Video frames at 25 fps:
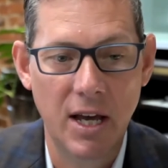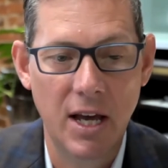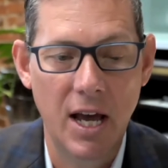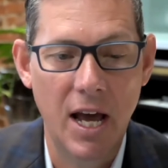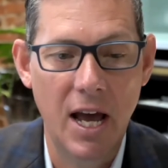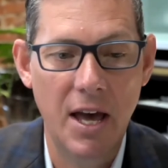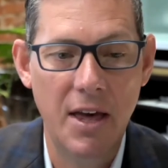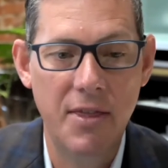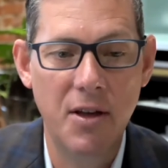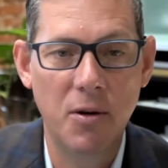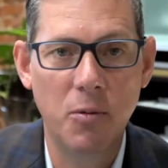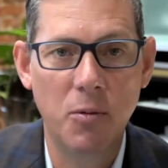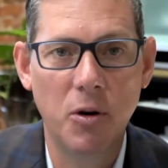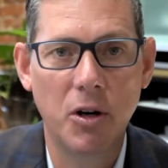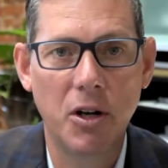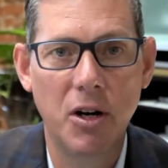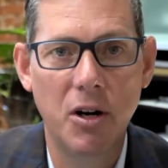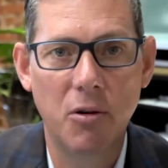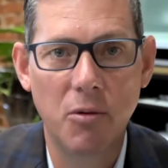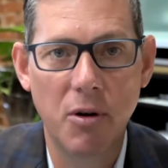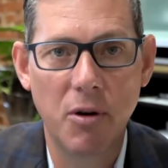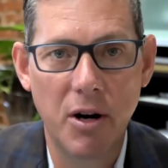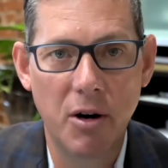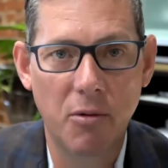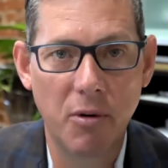And then we're going to
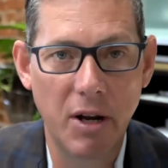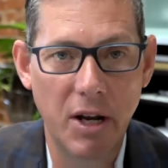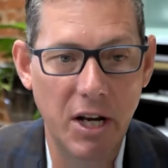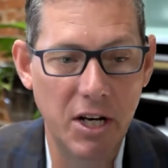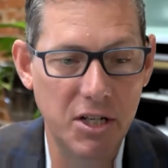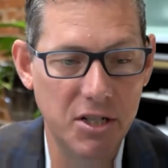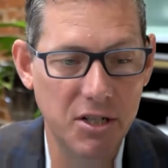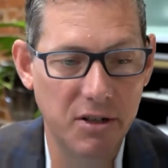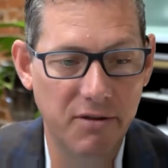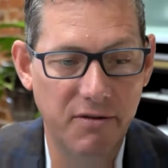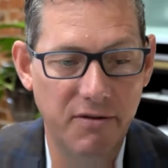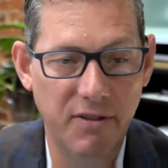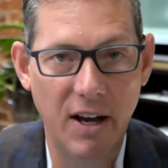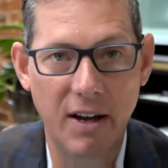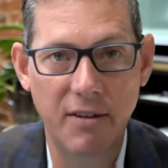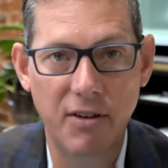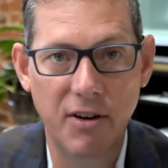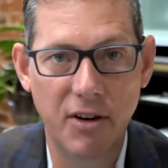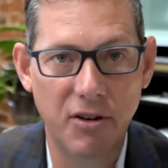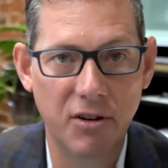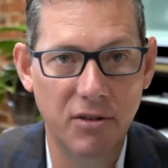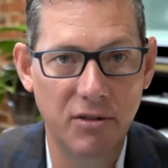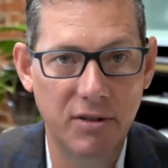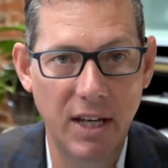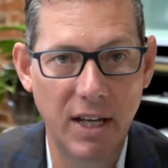run a range of
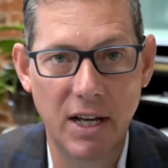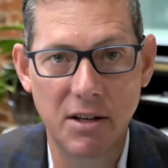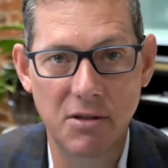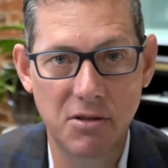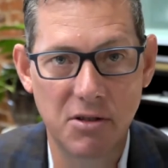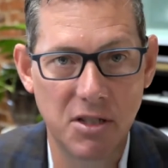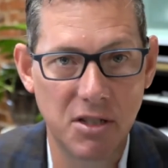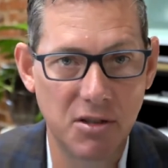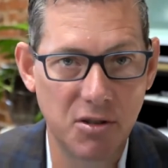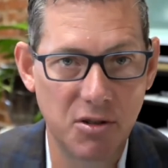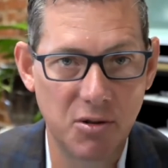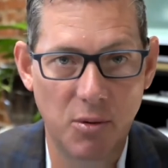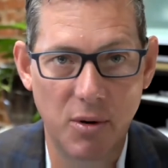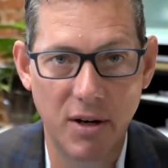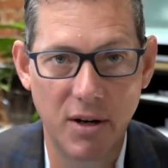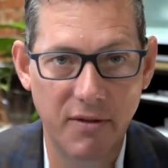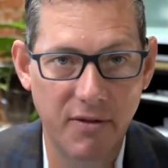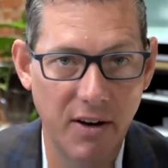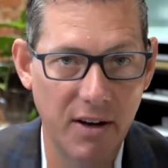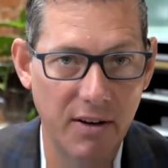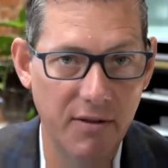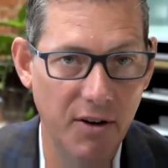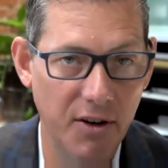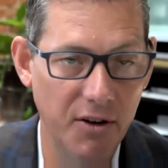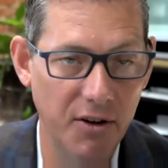$500,000,
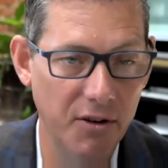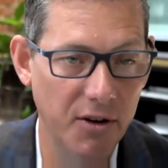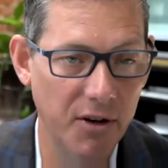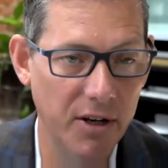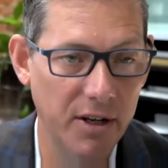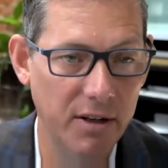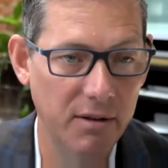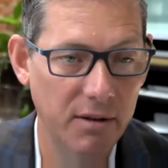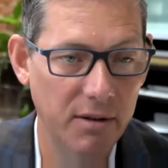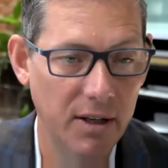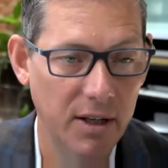$2,500,